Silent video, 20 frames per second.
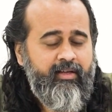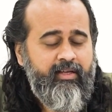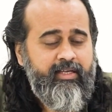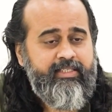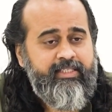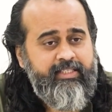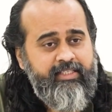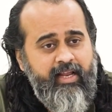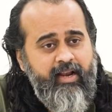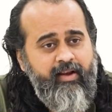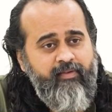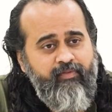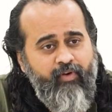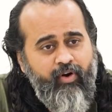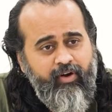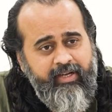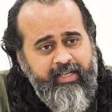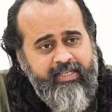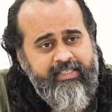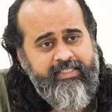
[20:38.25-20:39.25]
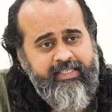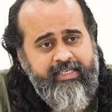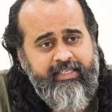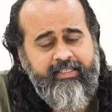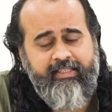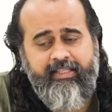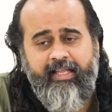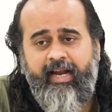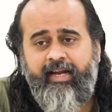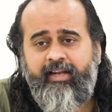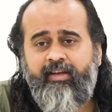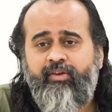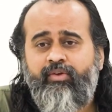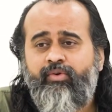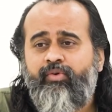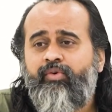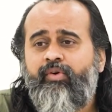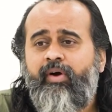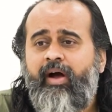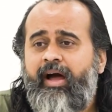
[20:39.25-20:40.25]
Still, what is it that
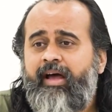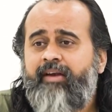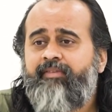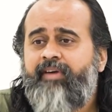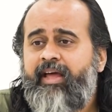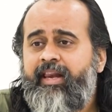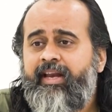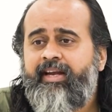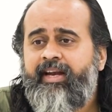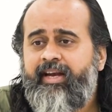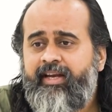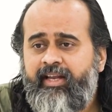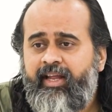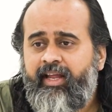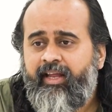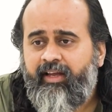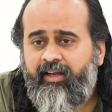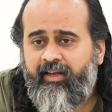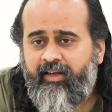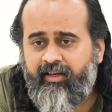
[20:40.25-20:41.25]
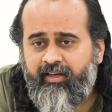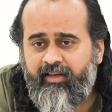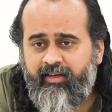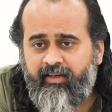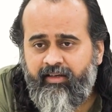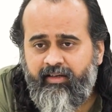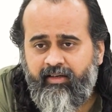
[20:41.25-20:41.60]
you are validating?